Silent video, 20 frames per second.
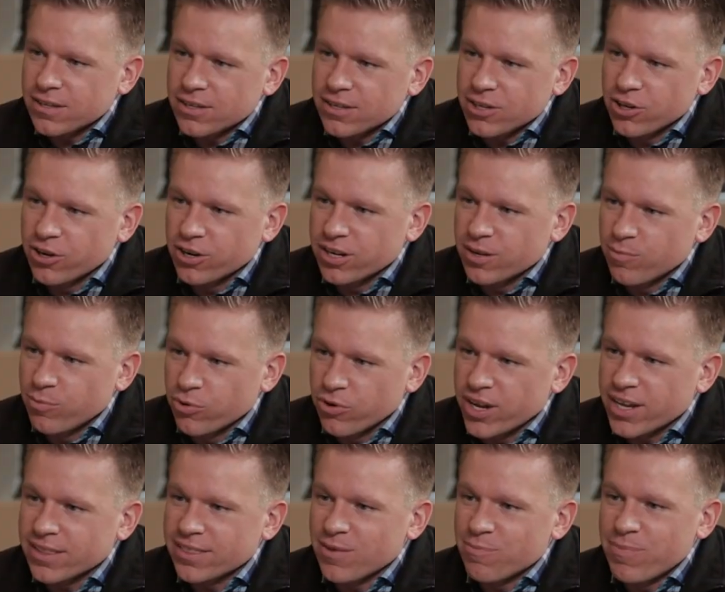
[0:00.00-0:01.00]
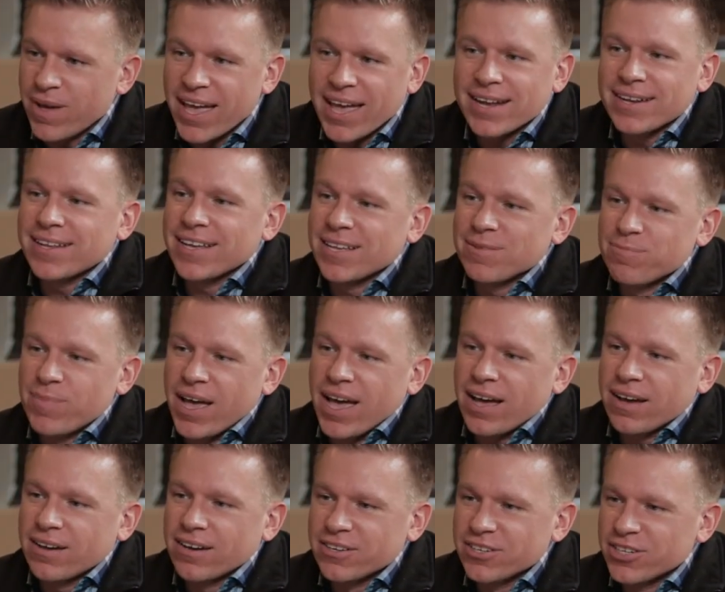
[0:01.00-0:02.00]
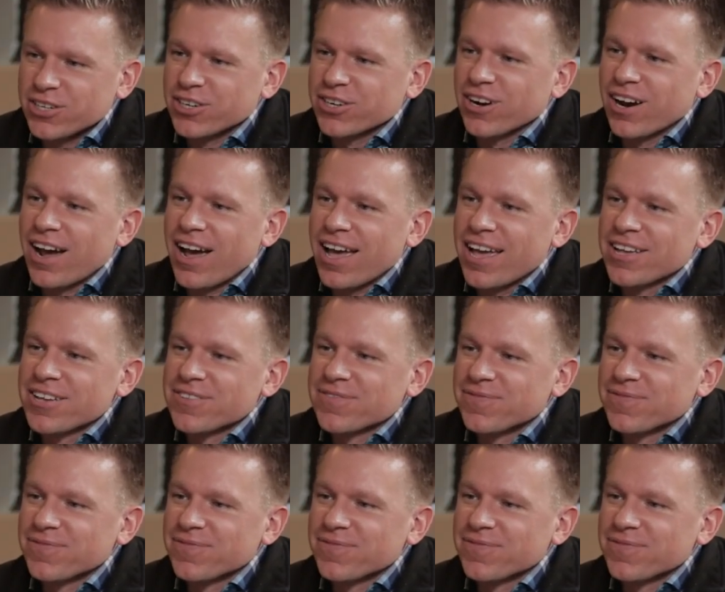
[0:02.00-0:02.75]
you're gonna bring the Band-Aid back under your eye?